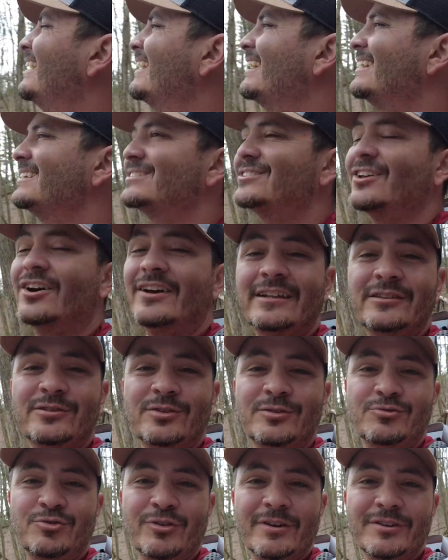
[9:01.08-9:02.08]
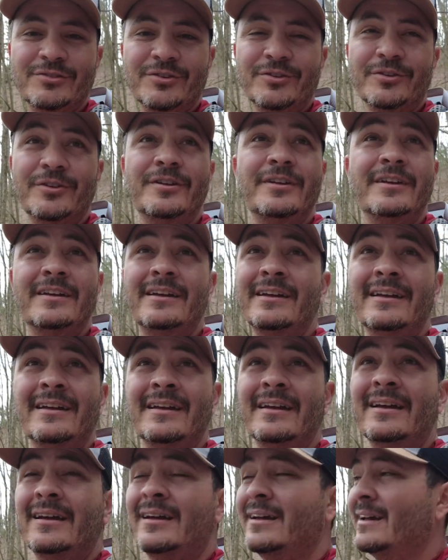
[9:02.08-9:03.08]
It's starting to drizzle.
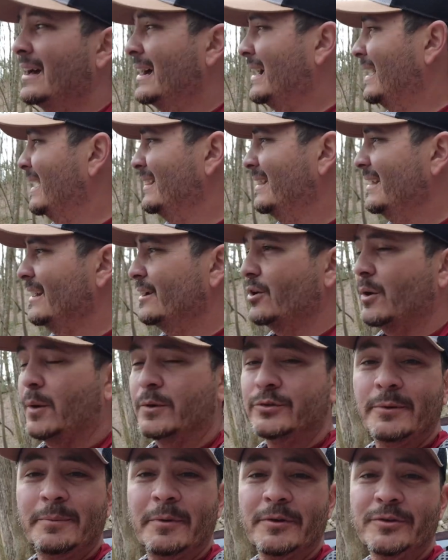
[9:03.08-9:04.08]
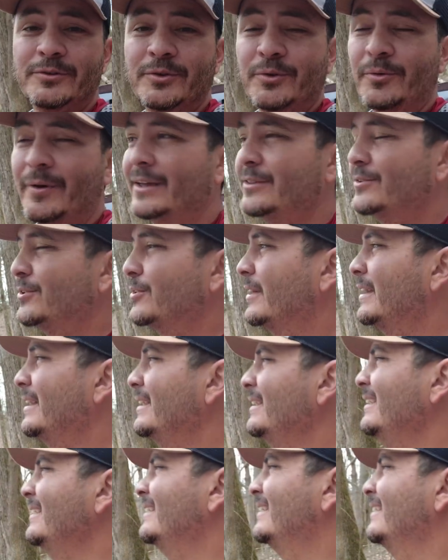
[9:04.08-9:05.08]
I didn't know it was supposed to rain
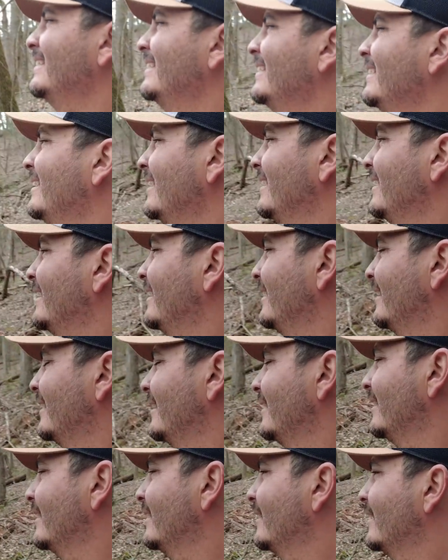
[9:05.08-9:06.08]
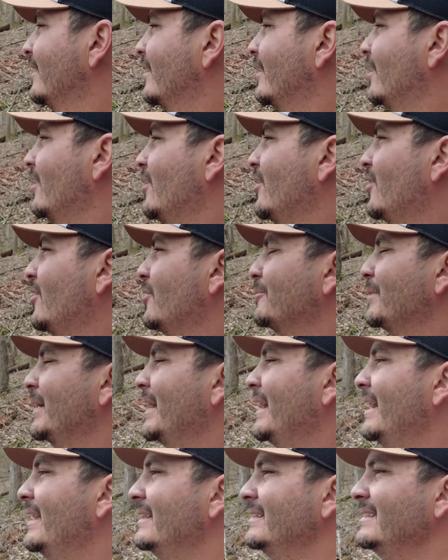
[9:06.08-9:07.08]
today. Oh
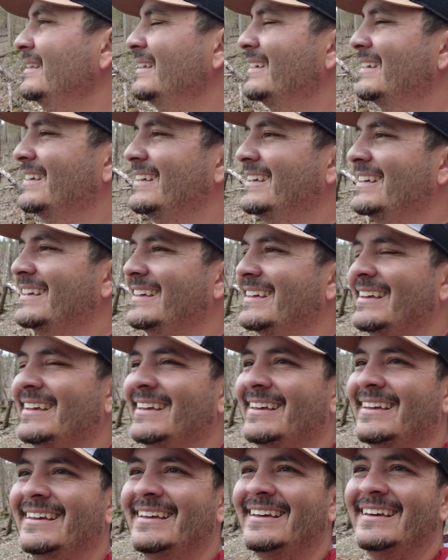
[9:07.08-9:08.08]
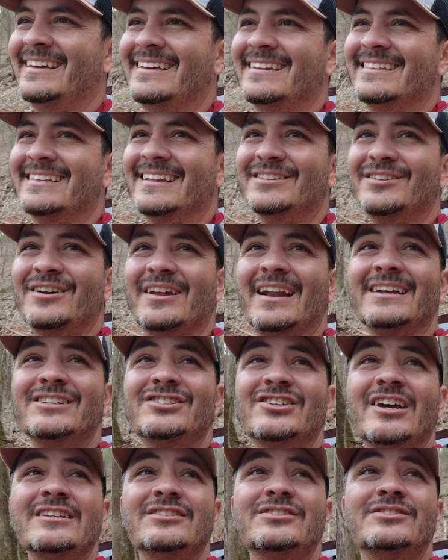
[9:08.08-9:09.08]
man, that's gonna
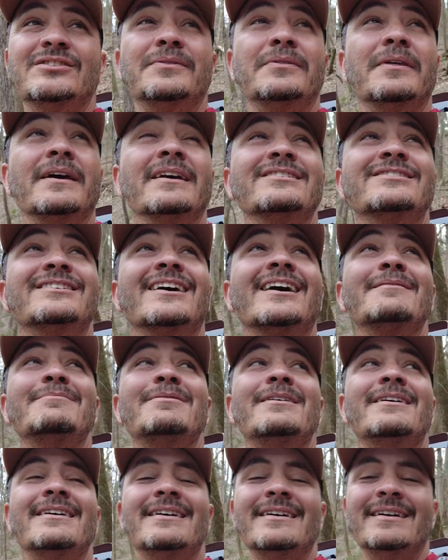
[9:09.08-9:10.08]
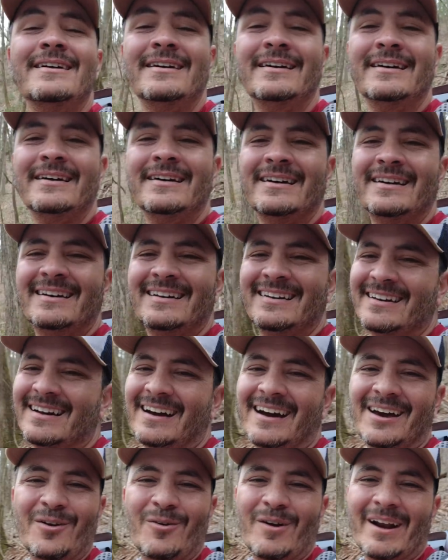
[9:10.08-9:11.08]
change things up.
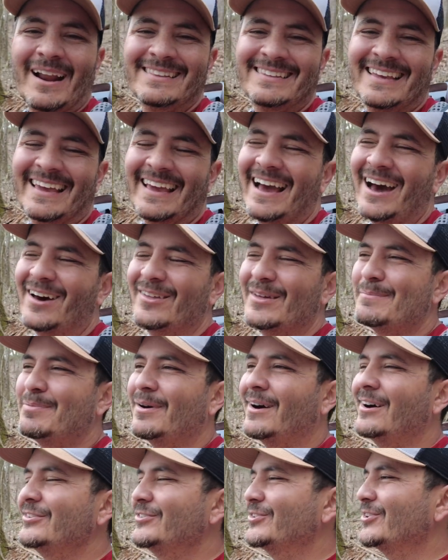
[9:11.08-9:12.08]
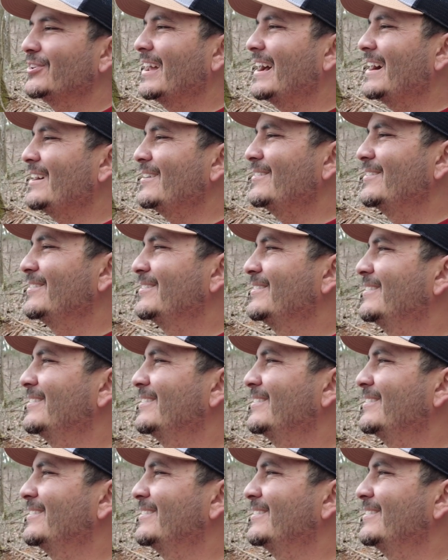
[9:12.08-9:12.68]
I don't want to take out the poncho now.